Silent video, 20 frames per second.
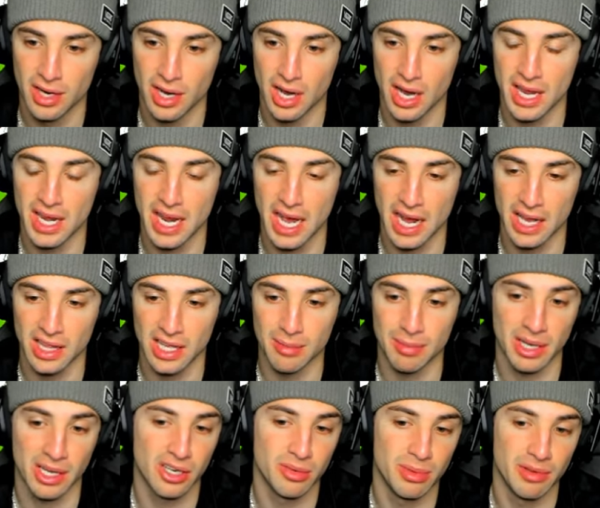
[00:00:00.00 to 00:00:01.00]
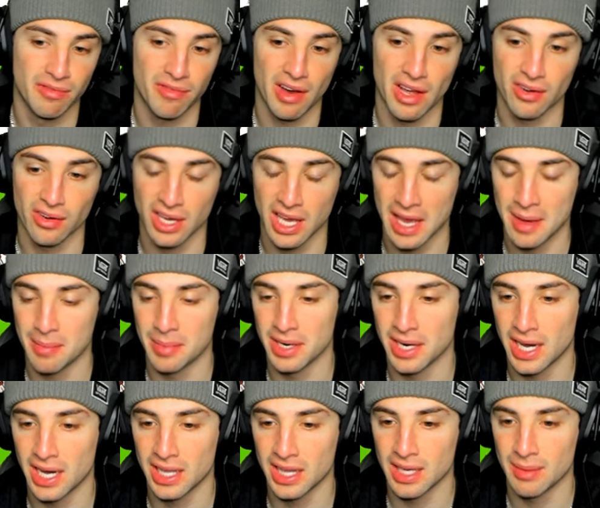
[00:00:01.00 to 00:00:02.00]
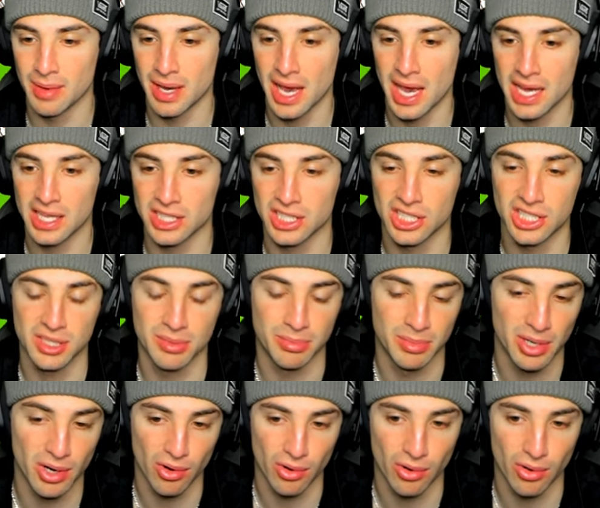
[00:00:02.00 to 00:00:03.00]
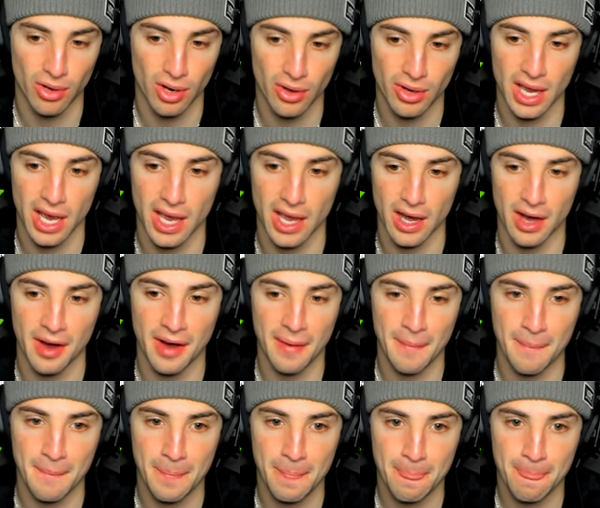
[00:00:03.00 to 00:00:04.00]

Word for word: Annihilape, that could be Final Gambit Annihilape, and Smeargle. Okay, um...